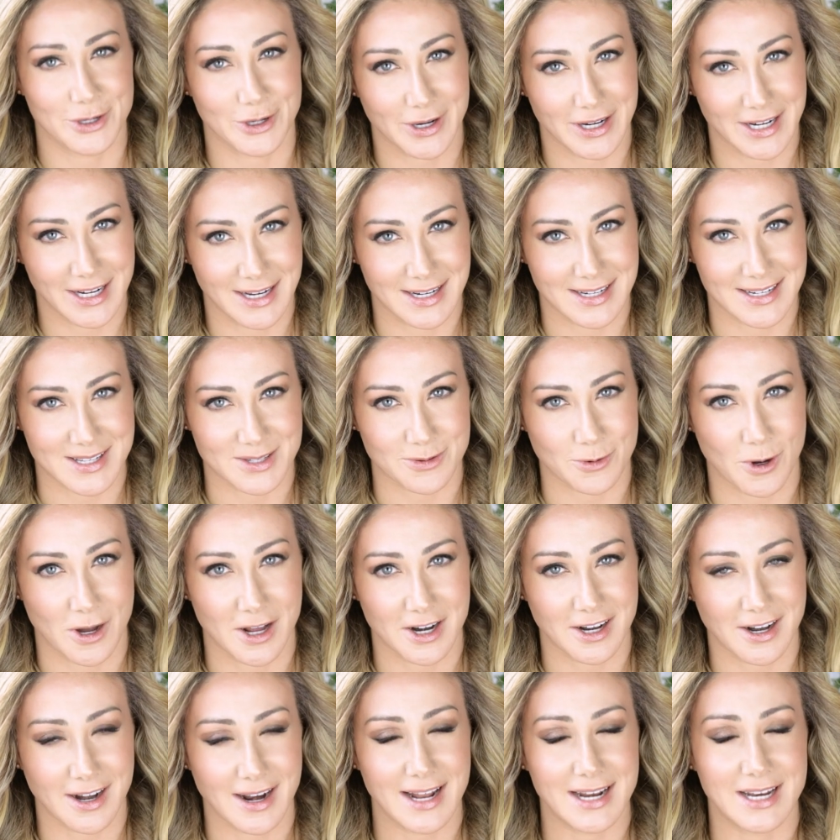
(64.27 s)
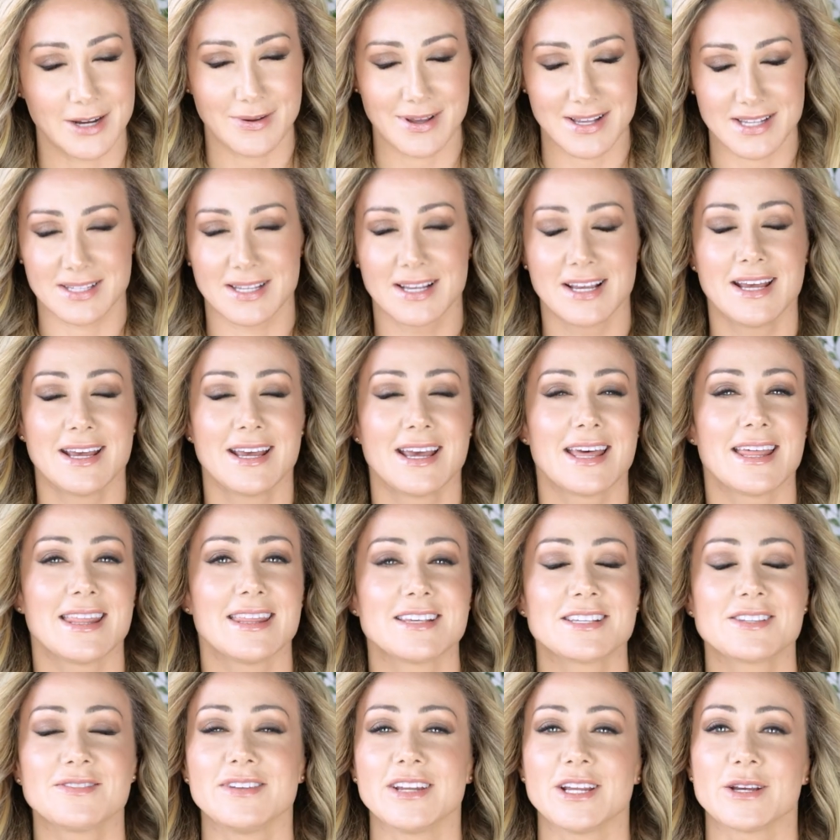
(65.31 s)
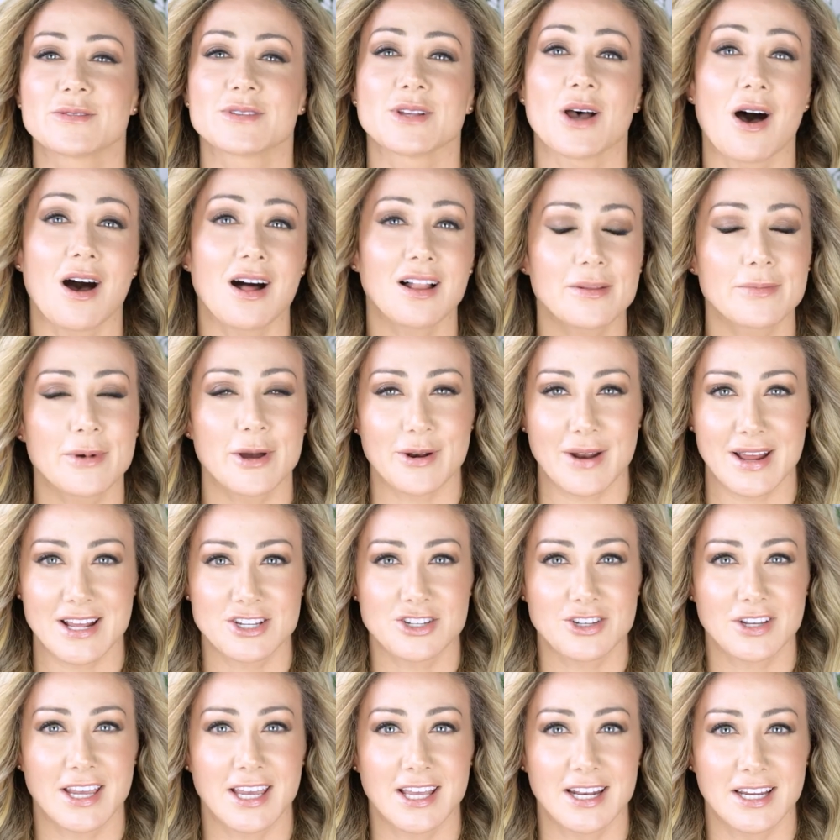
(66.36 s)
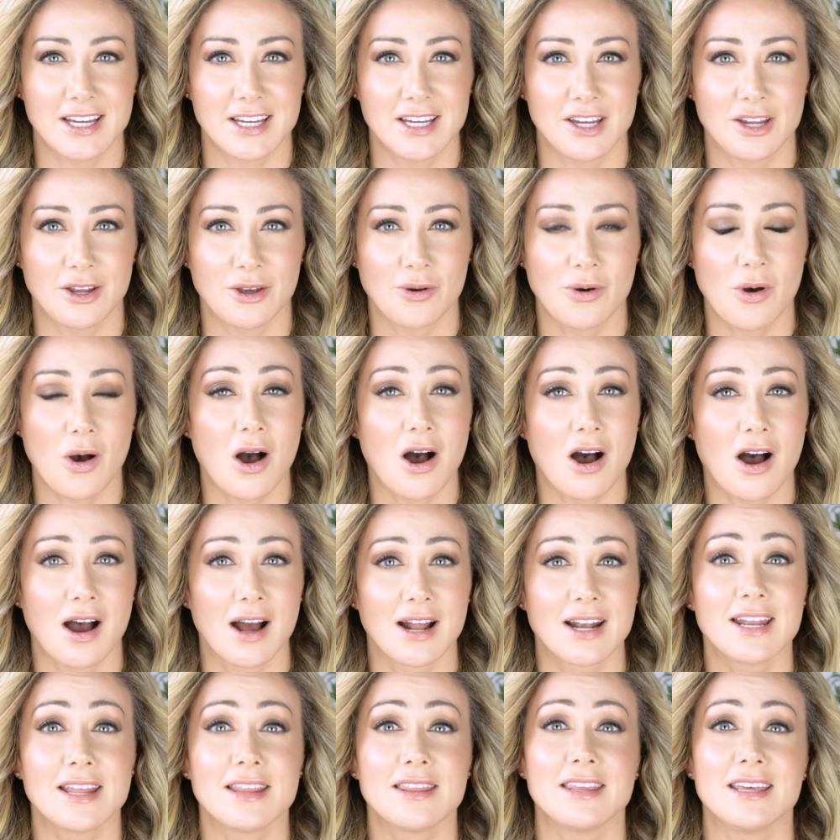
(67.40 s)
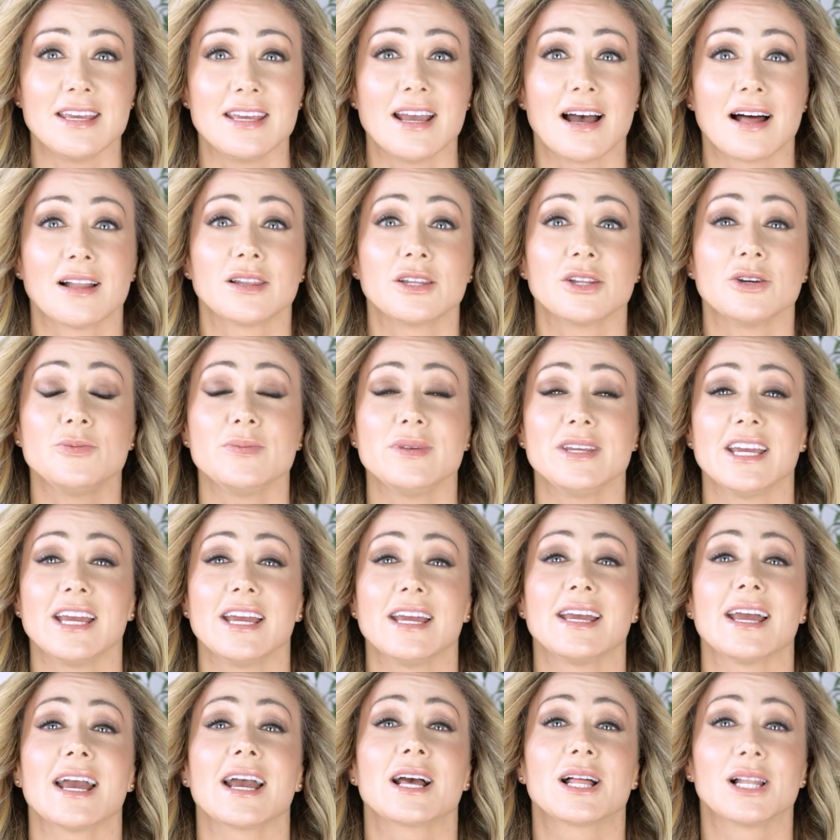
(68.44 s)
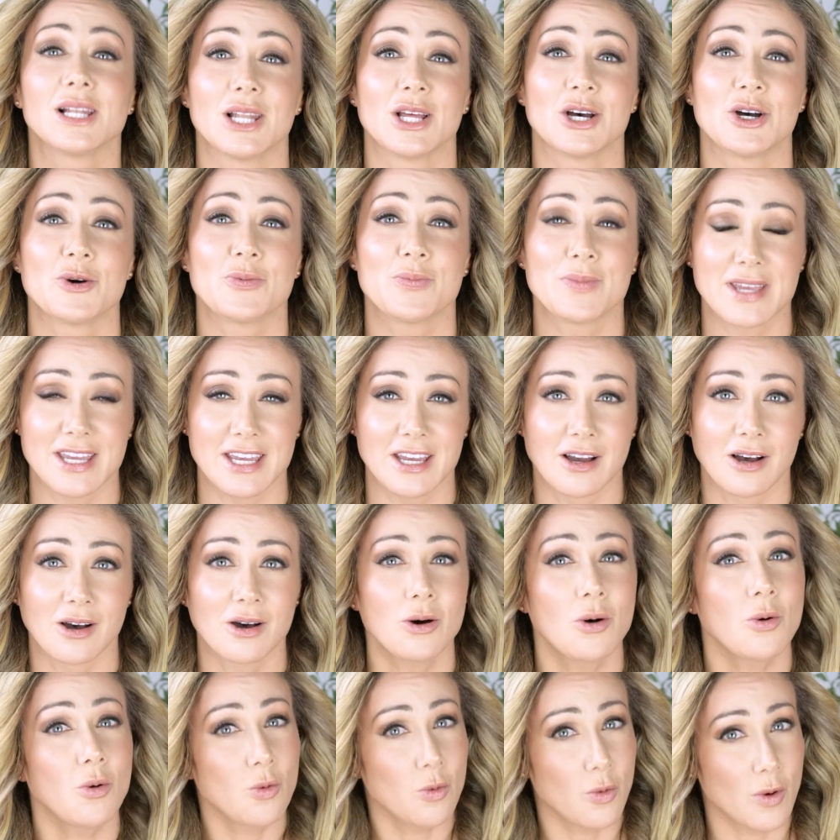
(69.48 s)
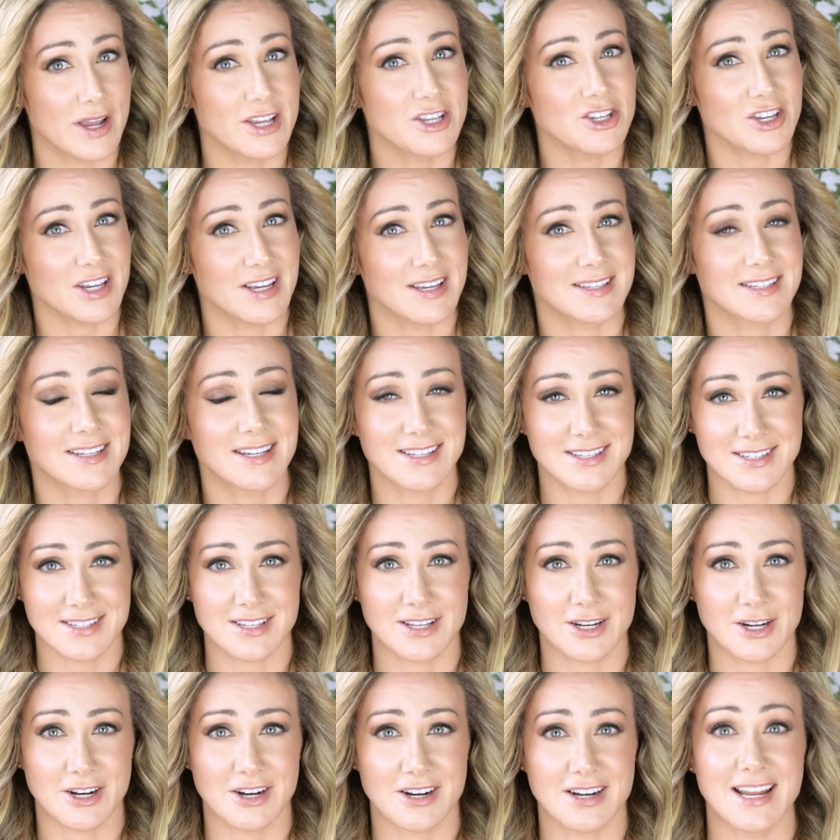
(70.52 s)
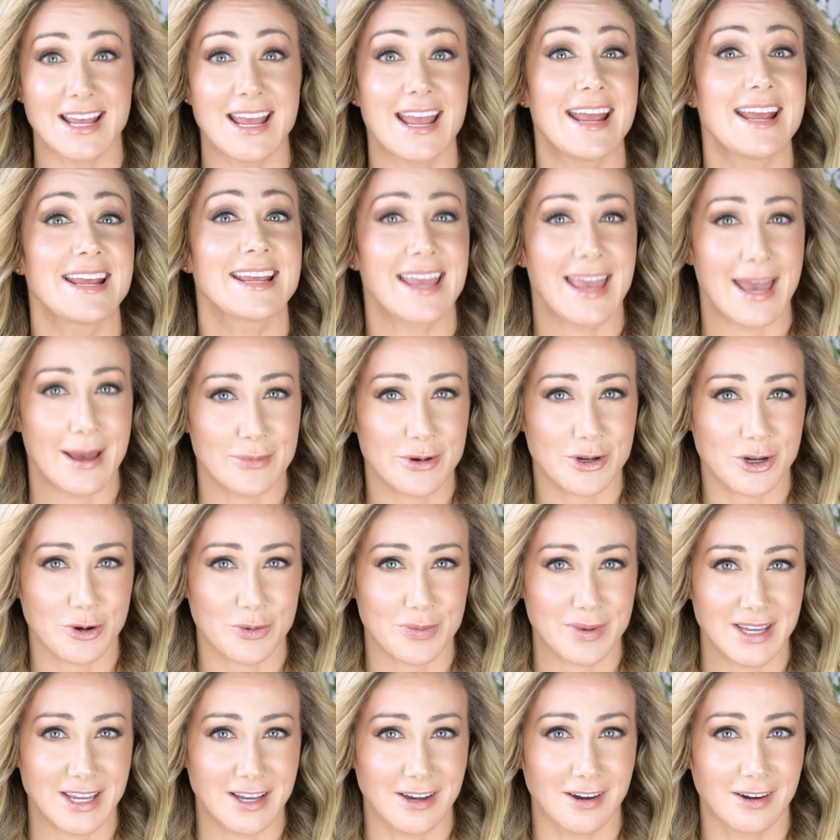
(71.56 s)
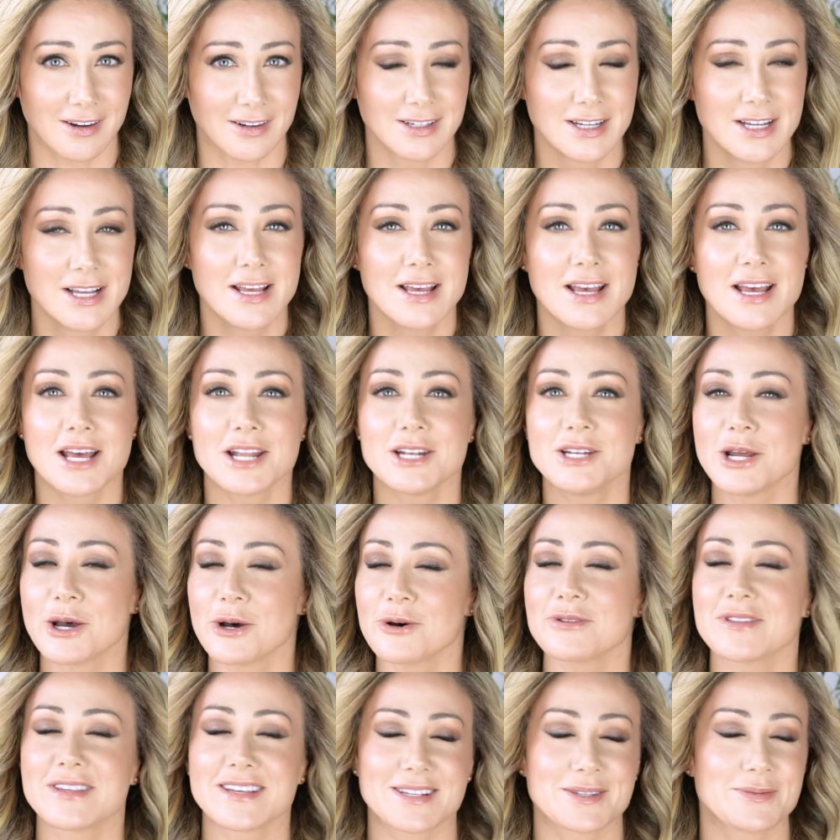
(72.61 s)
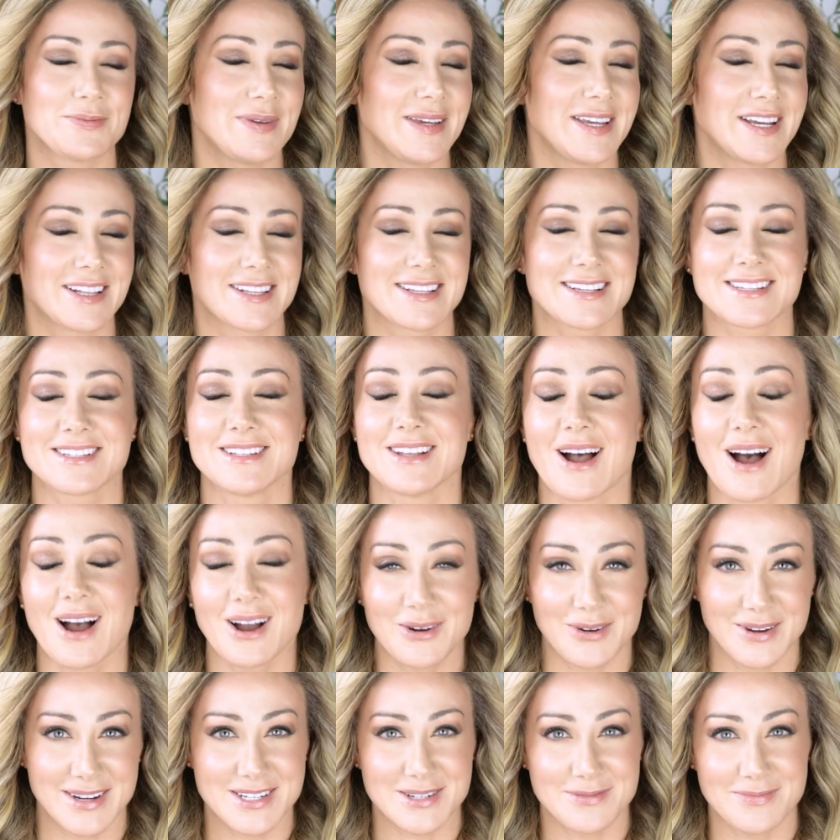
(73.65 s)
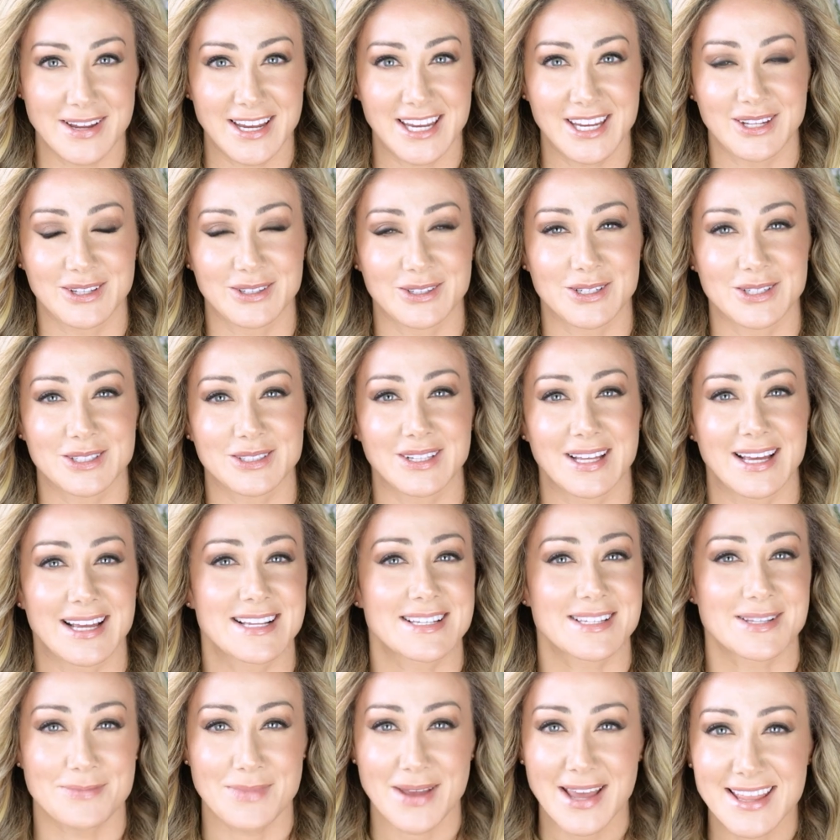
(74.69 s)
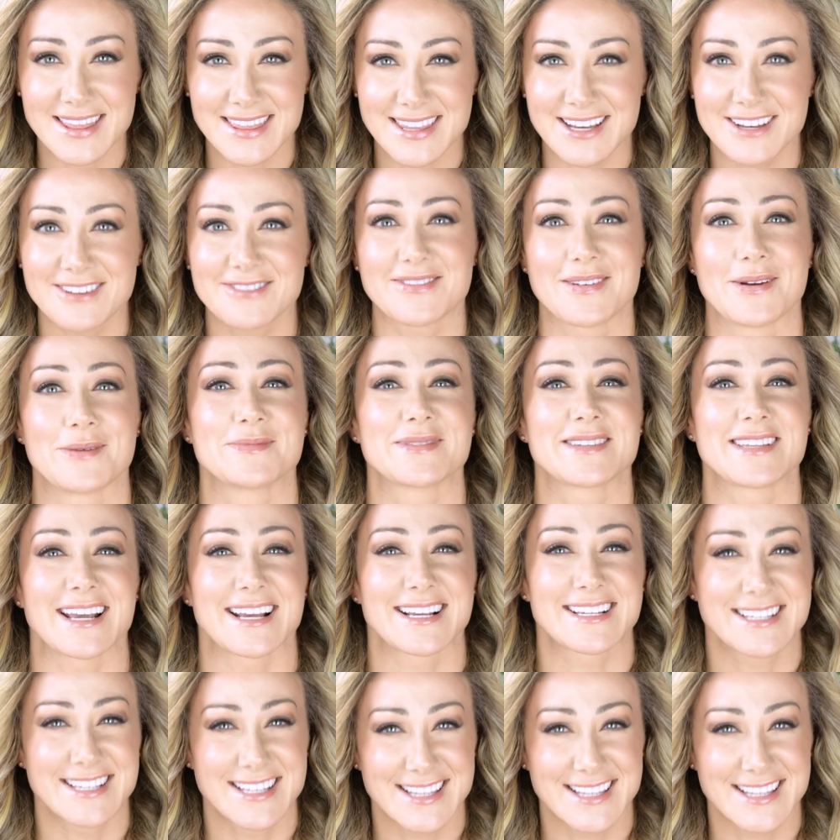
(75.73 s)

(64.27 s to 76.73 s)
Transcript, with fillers: ingredient is water. Anyways, this video is all about educating you on the Alumier Glow Peel, which is considered a chemical peel. No, this peel is not going to make you look like Samantha from Sex